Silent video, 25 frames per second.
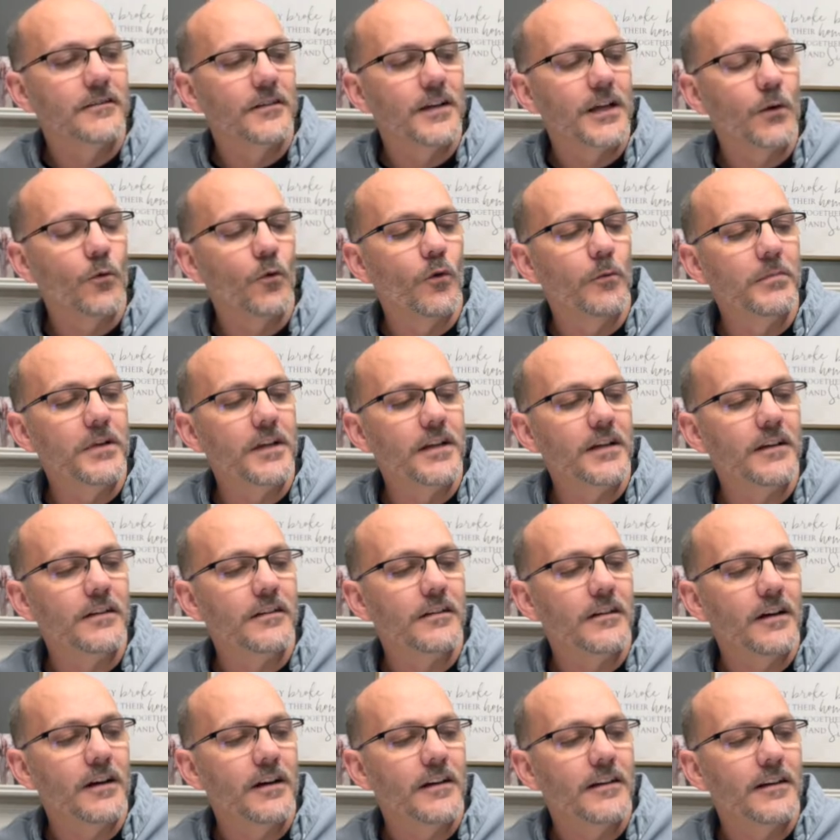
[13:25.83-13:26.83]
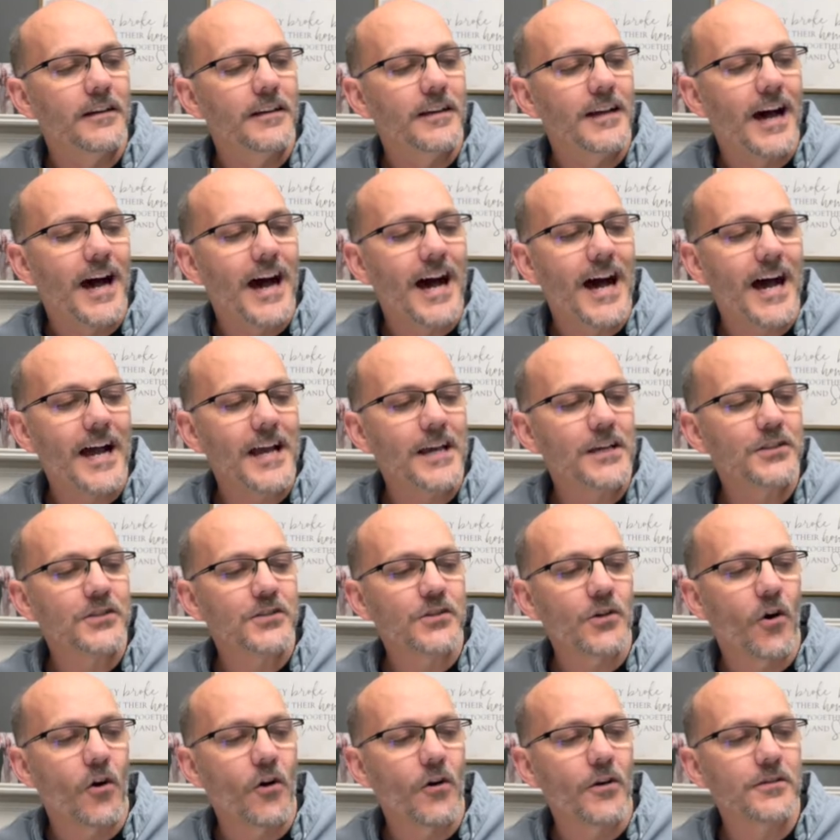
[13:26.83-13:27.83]
It will be
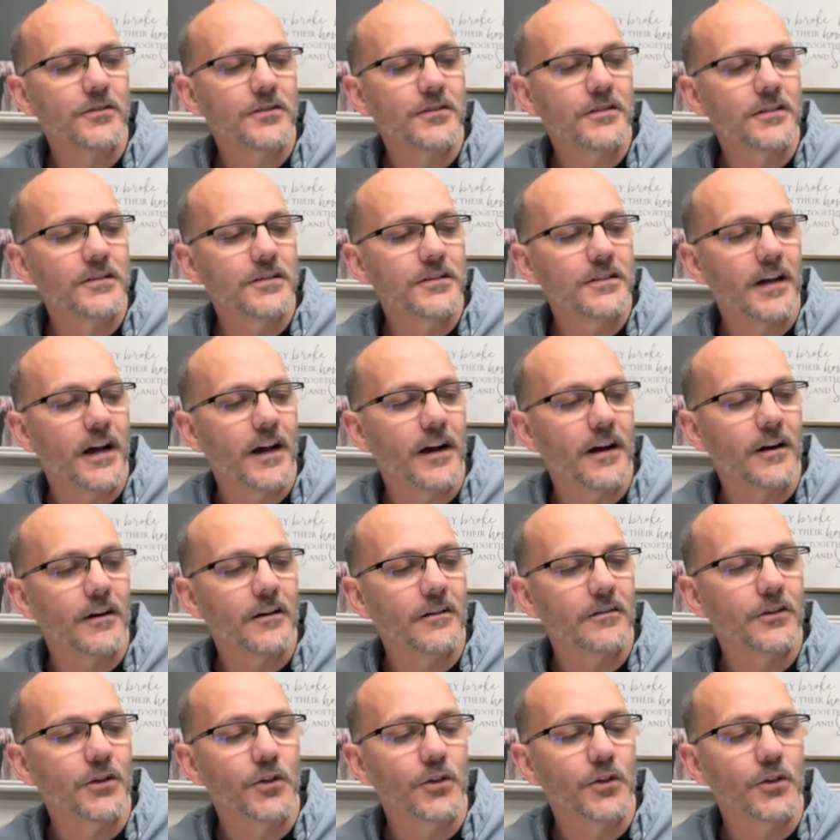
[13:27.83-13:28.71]
highest heart's desire,